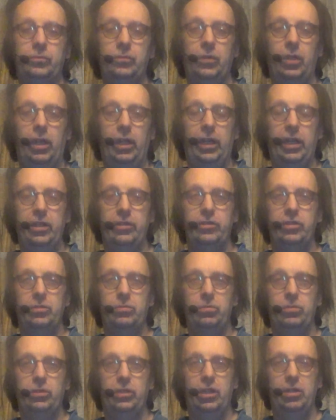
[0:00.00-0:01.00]
i guess this
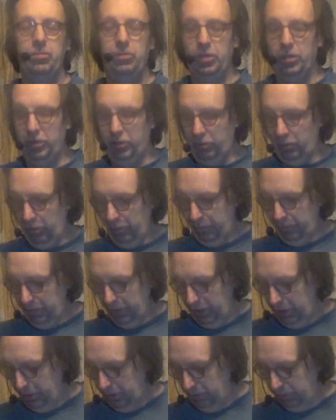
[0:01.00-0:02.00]
one's going to be a short
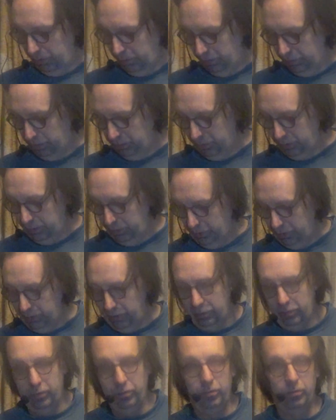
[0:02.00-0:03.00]
video
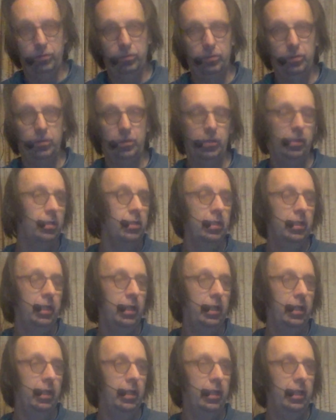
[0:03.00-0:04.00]
so
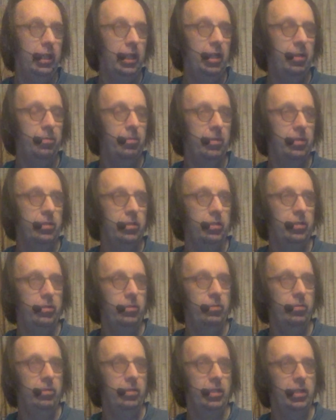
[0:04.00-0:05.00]
Keep in
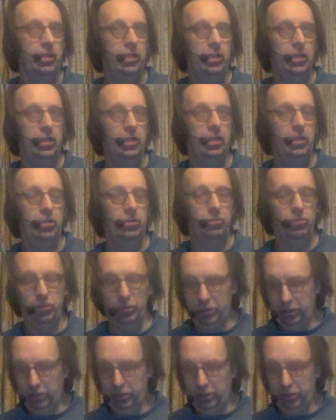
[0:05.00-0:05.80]
tune, and uh, we'll